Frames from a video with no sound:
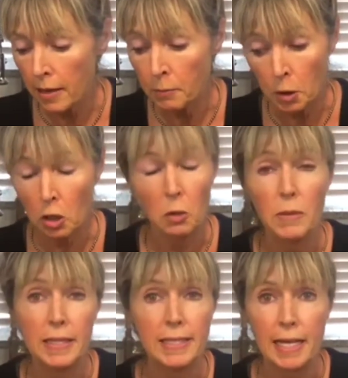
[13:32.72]
burger
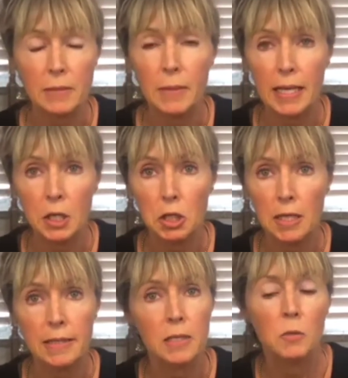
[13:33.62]
with the sesame and
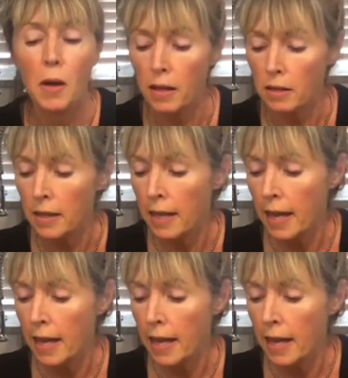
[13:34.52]
cheese as well.